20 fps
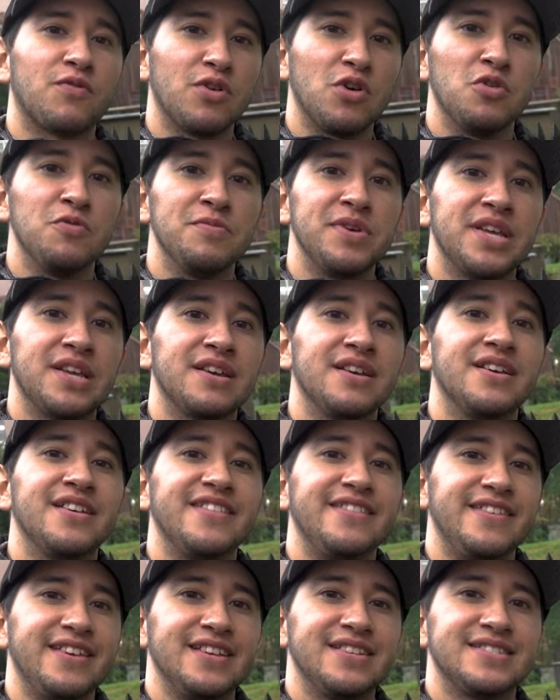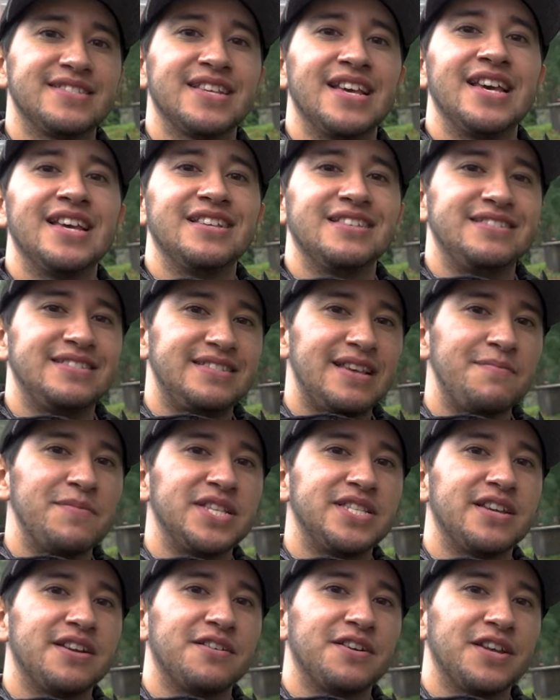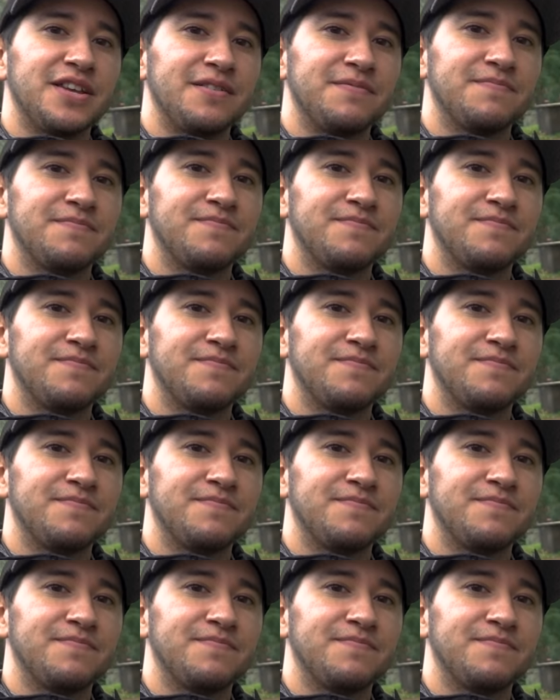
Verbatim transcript: roaming this cemetery.